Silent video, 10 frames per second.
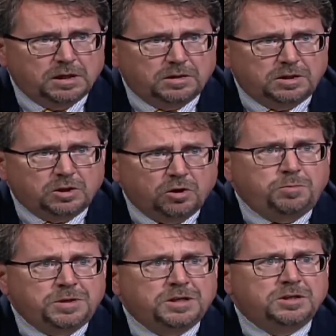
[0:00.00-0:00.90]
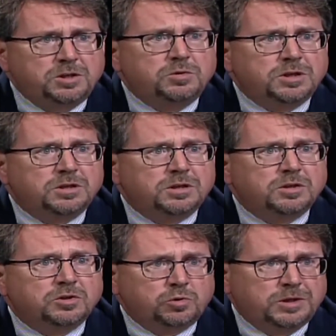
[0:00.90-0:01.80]
the European Union
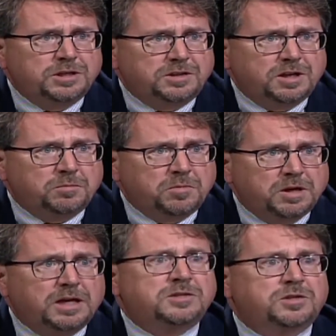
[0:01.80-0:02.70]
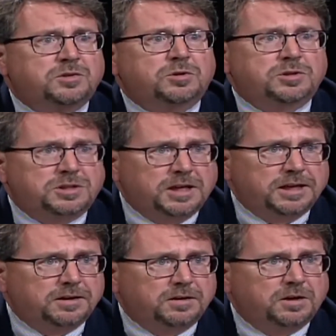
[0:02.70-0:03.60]
treated them as a third state,
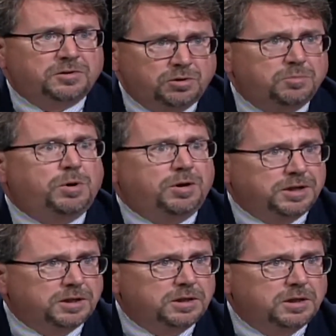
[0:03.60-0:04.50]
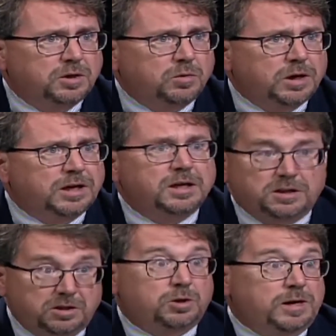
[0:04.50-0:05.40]
a third party, right?
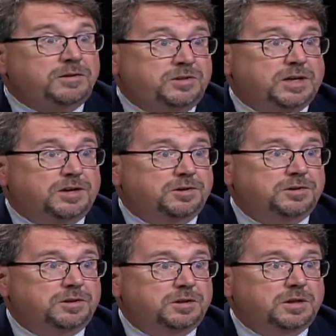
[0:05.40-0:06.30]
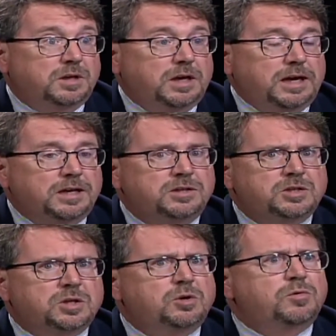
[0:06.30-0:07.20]
You're outsiders. And
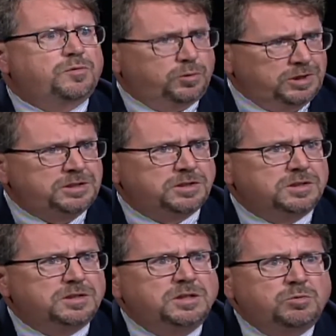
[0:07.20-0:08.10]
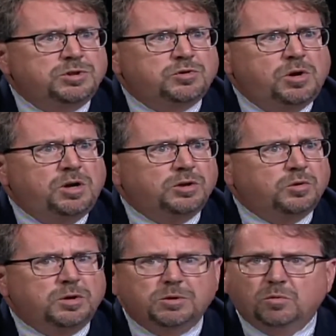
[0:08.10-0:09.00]
so, for instance, in the withdrawal
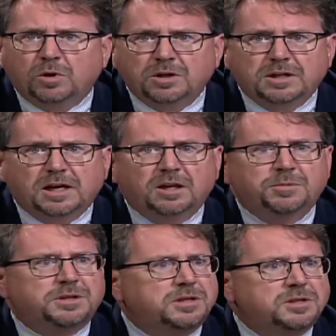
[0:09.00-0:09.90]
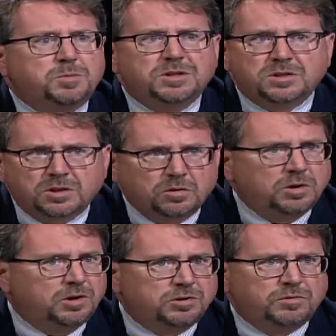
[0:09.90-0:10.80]
agreement, one of the elements that has been so
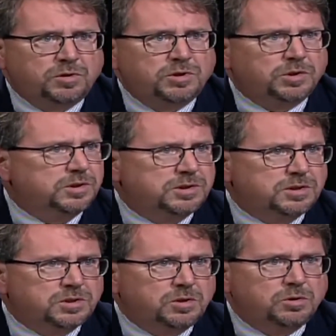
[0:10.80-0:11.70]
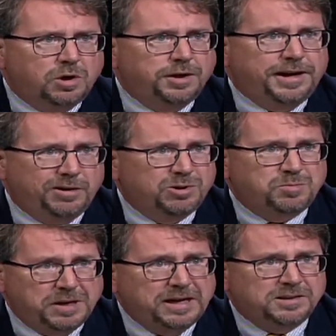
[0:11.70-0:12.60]
controversial is the so-called Irish
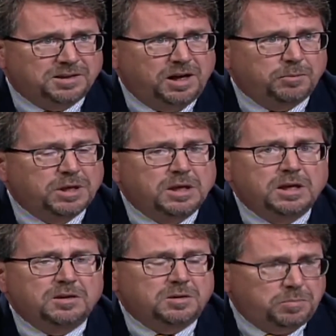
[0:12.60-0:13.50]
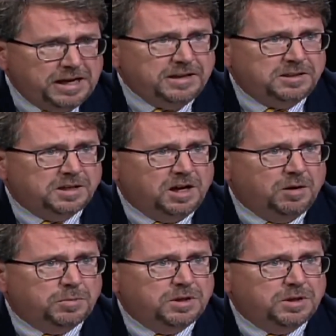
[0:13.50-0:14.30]
backstop. The backstop